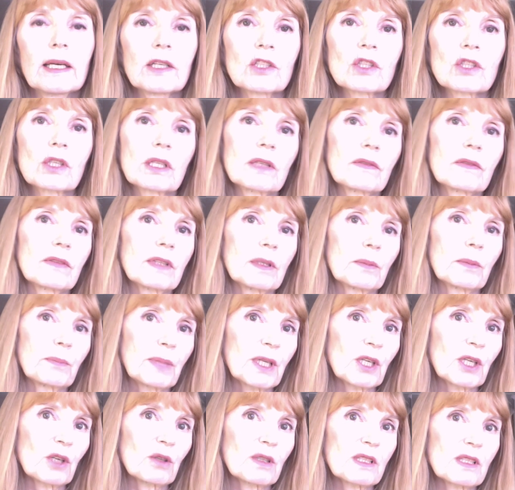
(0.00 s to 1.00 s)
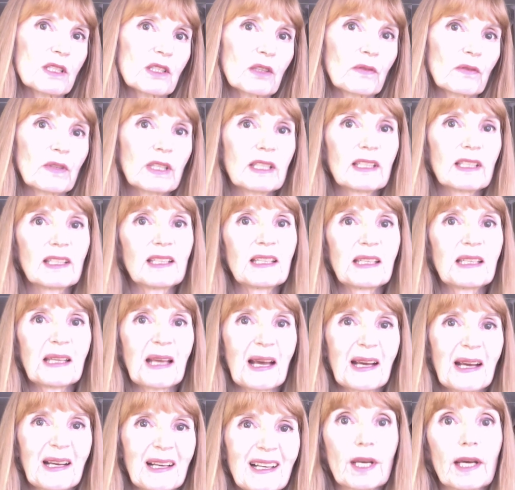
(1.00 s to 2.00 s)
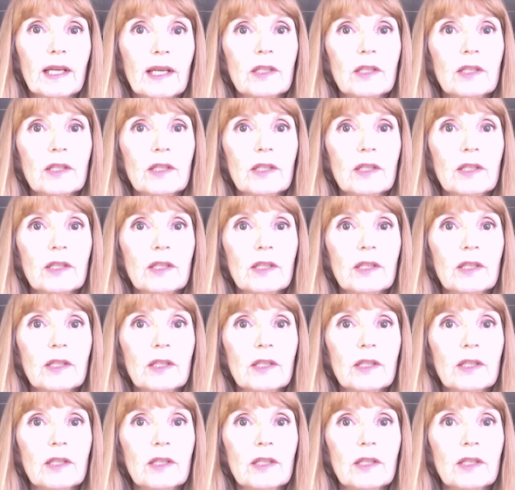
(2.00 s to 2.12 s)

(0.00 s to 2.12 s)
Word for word: to give the appearance of a yin-yang,